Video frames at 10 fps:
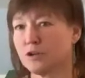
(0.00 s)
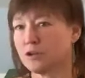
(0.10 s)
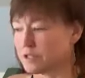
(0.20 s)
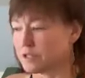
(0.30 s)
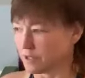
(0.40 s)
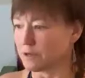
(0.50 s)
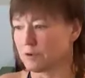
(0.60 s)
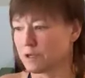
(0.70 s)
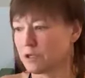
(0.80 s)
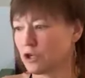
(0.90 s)
when you're dealing
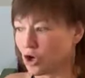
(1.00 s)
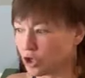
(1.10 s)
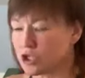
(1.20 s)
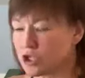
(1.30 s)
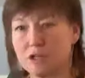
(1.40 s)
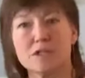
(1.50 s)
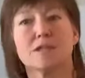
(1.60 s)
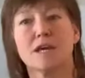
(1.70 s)
with an urgent